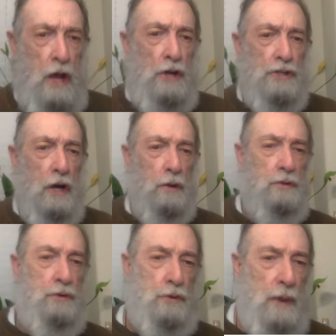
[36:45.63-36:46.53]

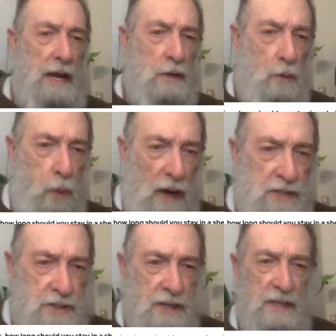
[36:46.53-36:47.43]
So great
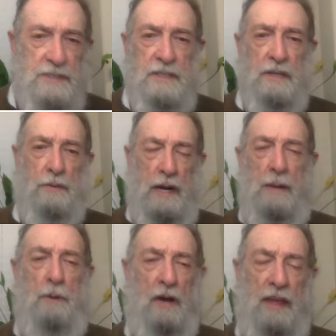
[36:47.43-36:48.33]
question. Listen to
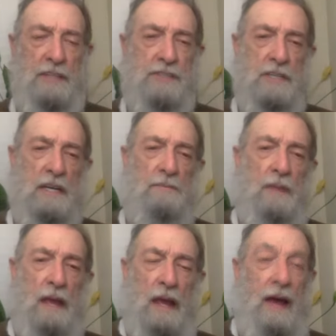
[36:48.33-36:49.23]
Grandma. That's uh,
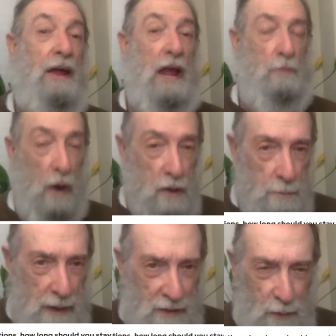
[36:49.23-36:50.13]
and
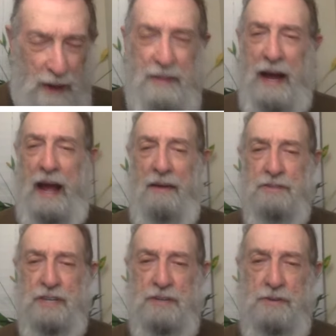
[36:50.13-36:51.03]
welcome, by the way. I
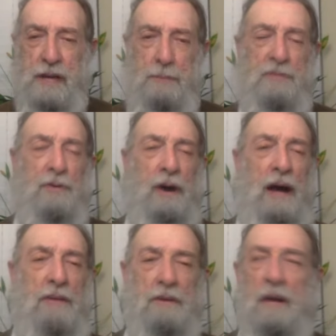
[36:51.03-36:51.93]
haven't seen your name before
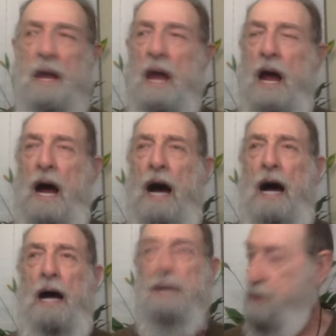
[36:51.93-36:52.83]
either.
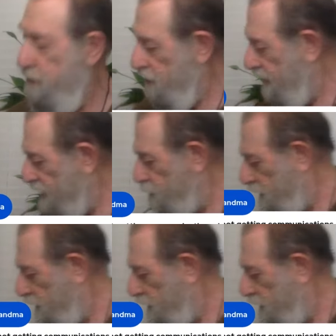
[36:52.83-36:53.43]
Uh, so so that's